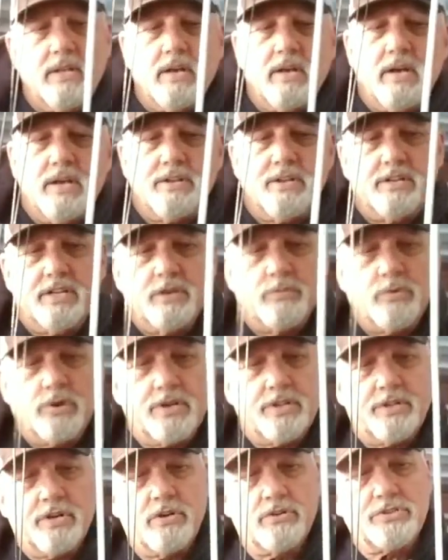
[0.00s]
Uh, you need
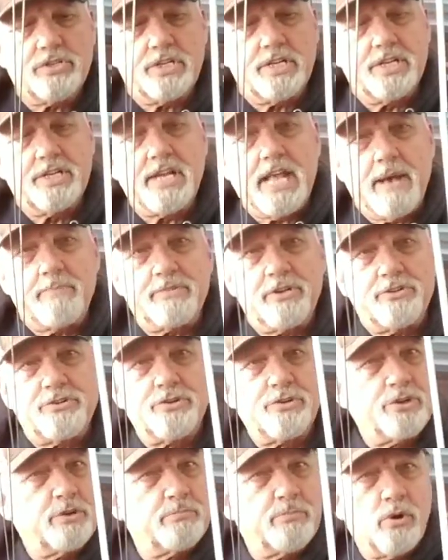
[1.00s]
one of those and adapt it
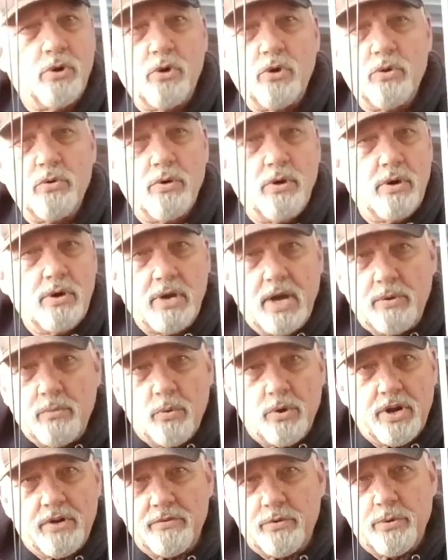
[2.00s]
to your bowl,
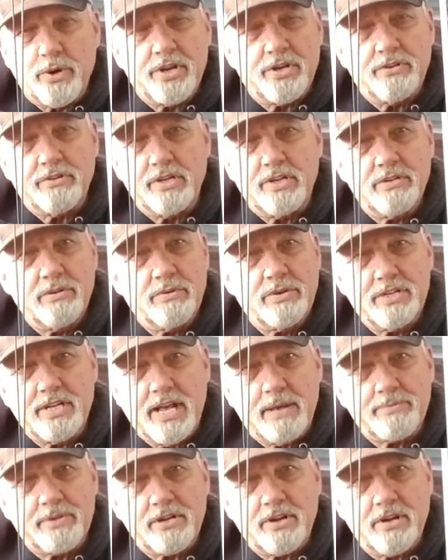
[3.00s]
whatever way you need to
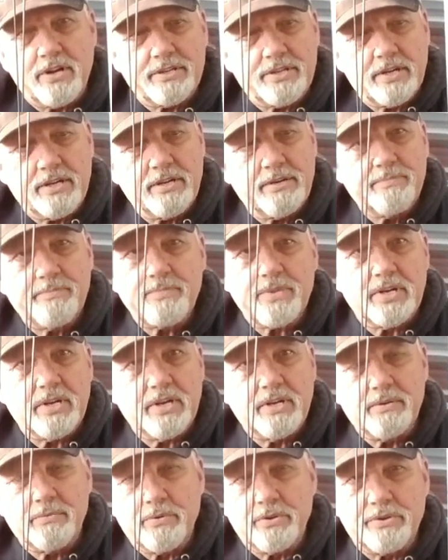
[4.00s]
adapt it on there,
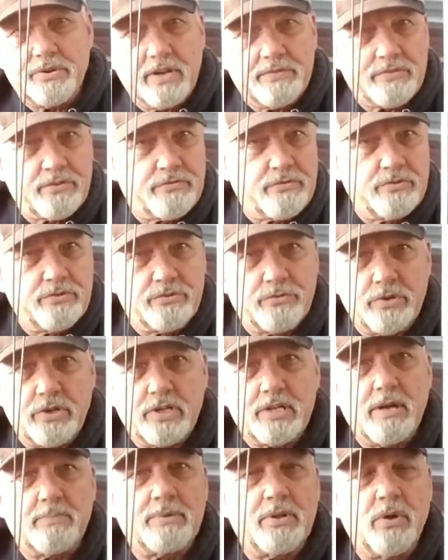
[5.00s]
uh, whether you have to
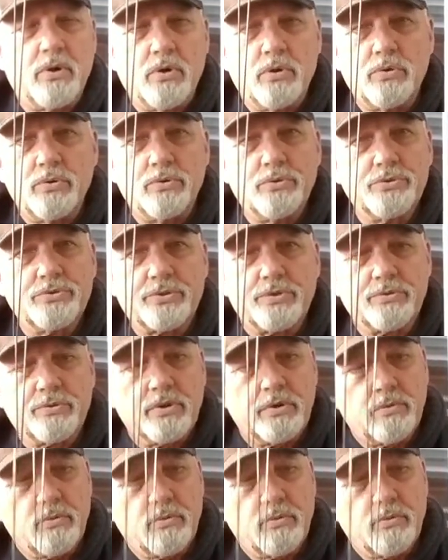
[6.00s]
drill a couple holes or,